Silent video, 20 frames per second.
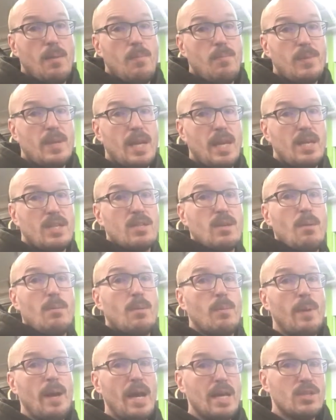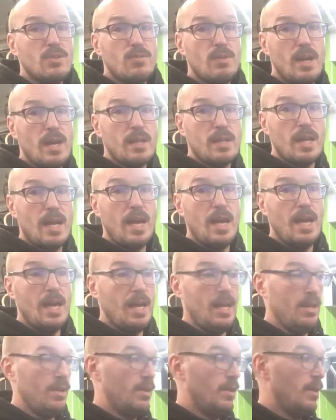getting some upper back strength,
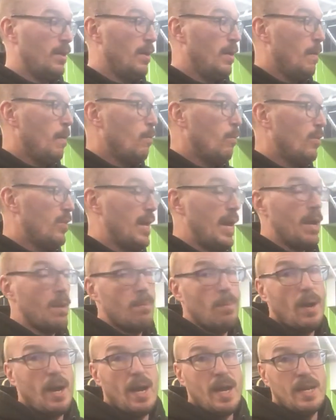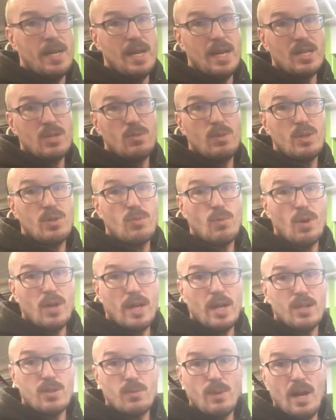and with that in mind, next week's
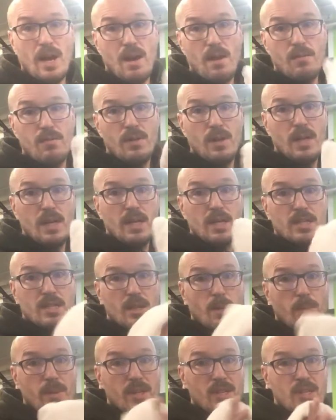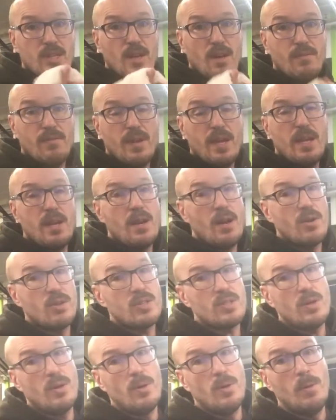workouts will have some of this stuff in there.
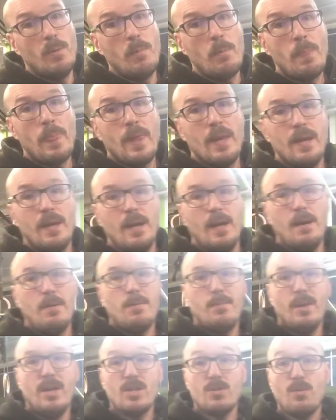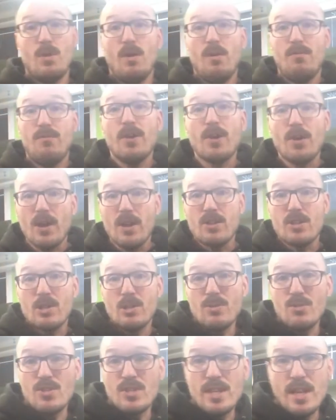So you might as well figure out a
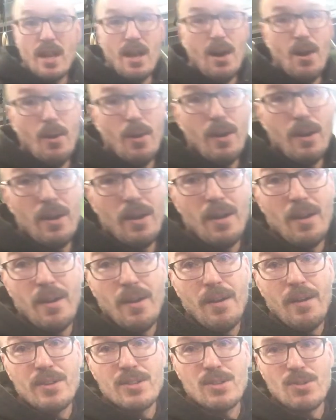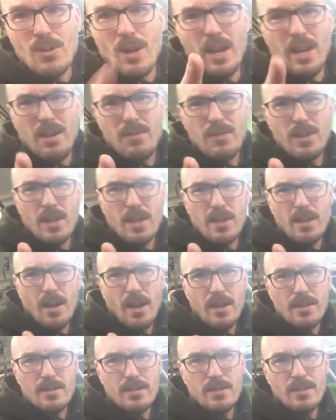solution now so you're not left in the
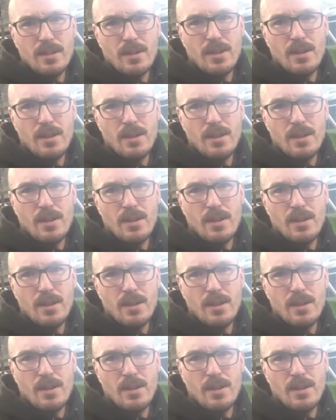dust.